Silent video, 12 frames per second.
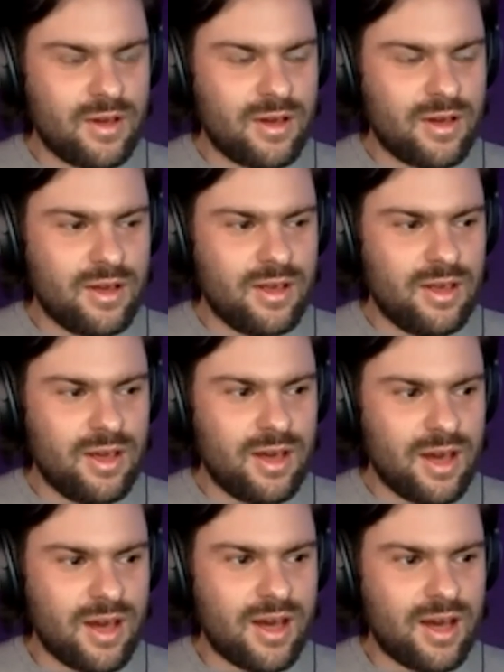
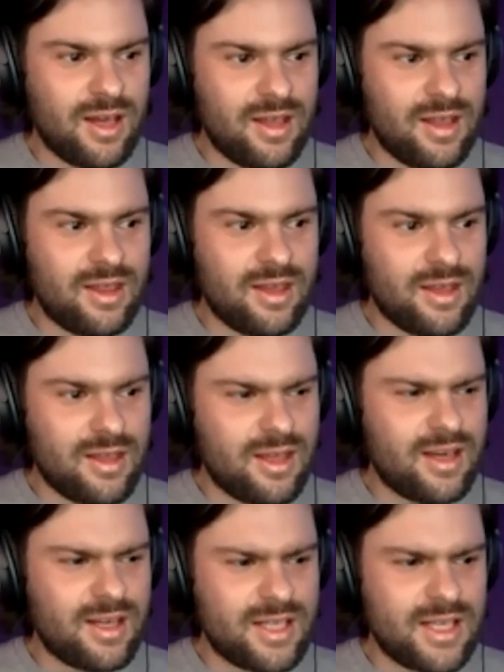Yeah, I think
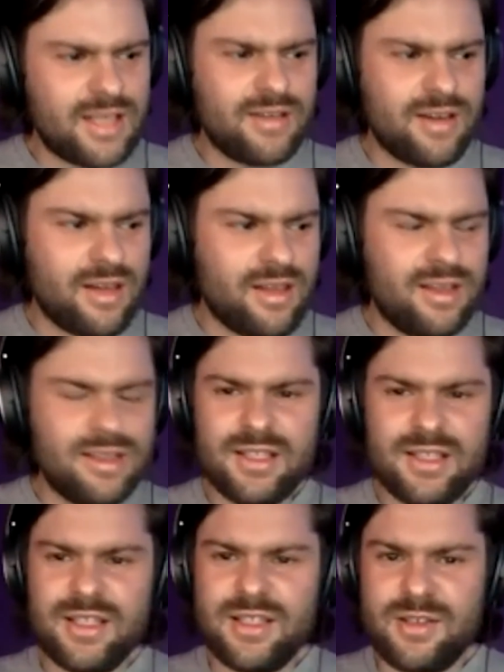I take note. I think
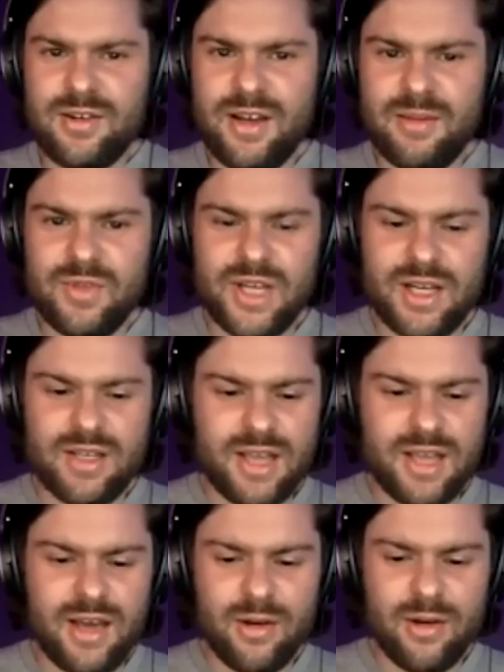since Instagram changed
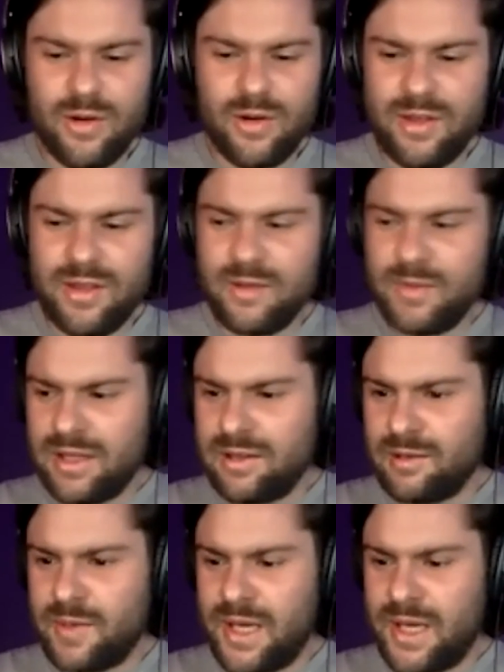their algorithm a
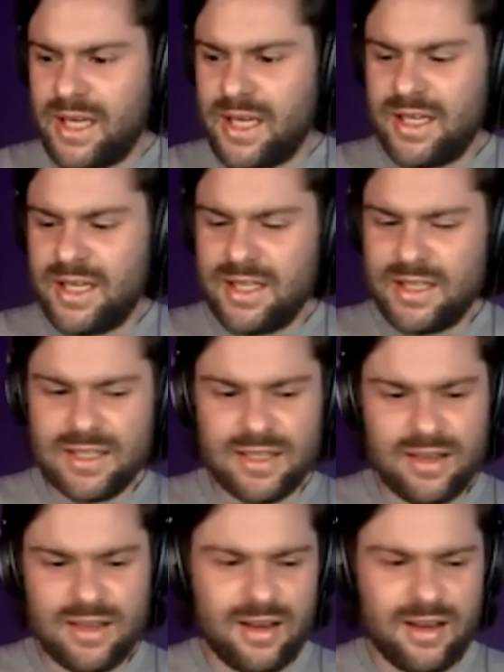little bit, it's
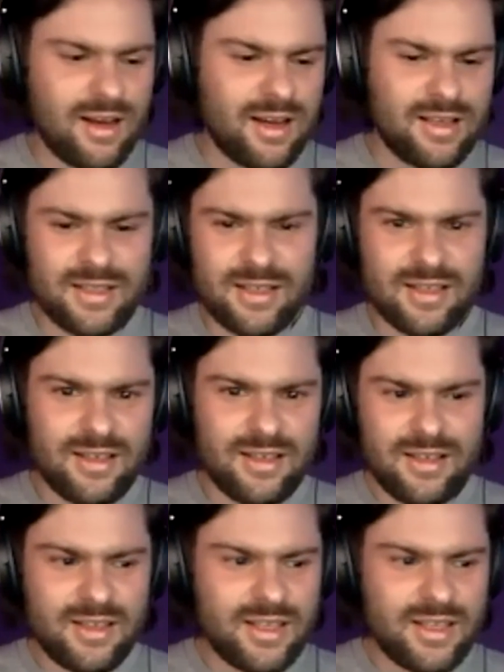kind of hard to
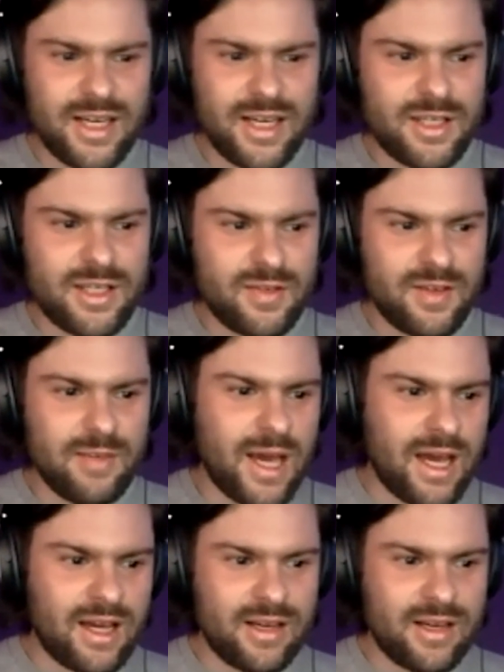gauge
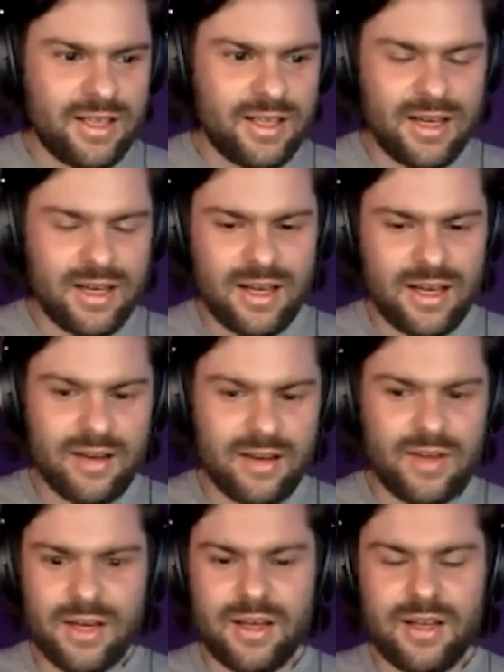feedback. I kind of
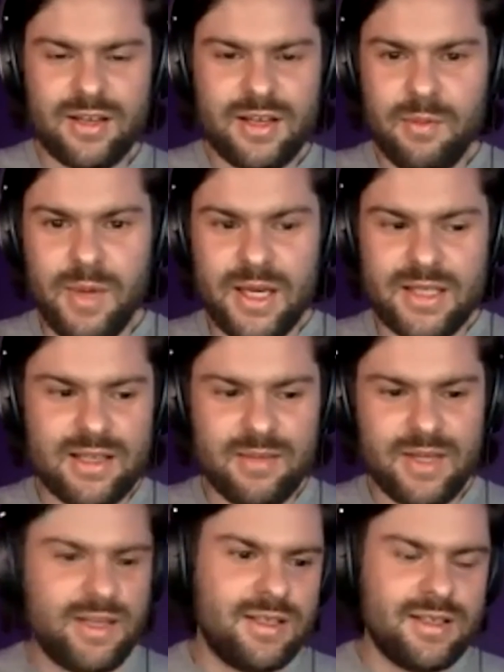can't compare
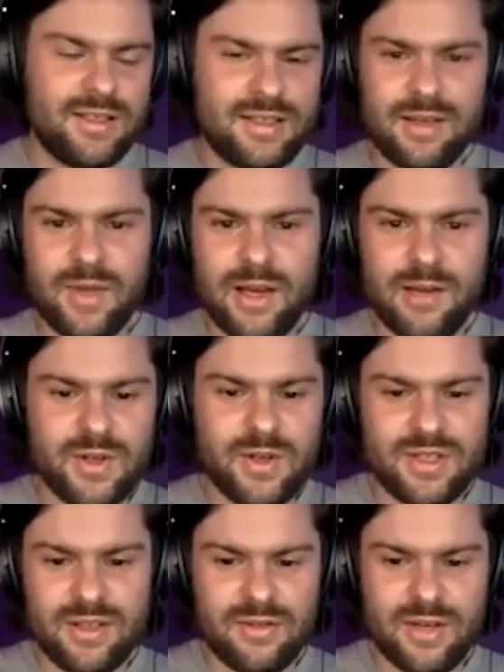something to something I
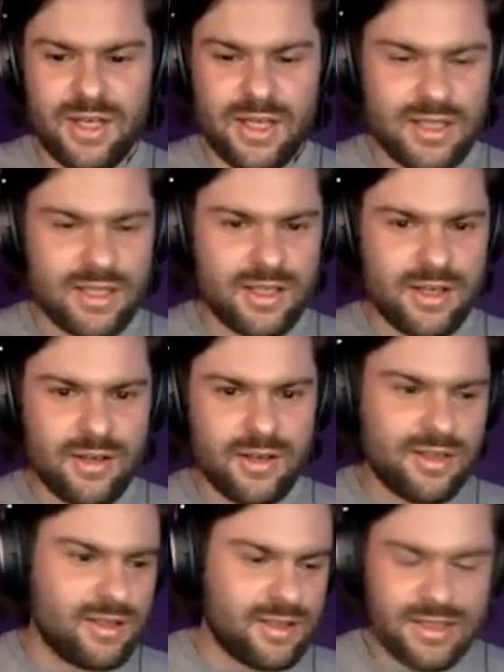posted 3 years ago,
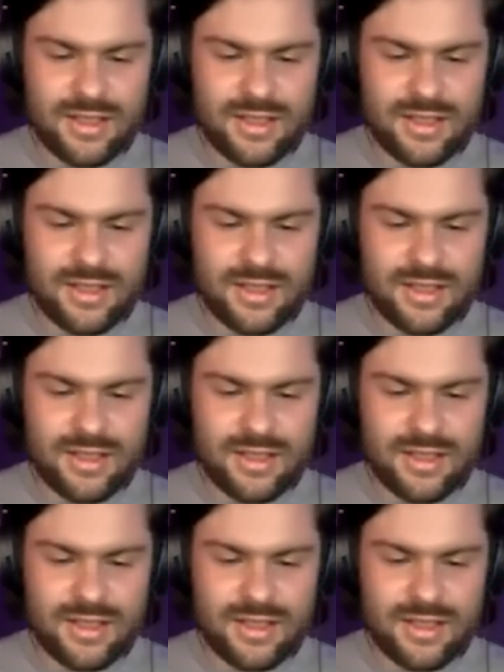because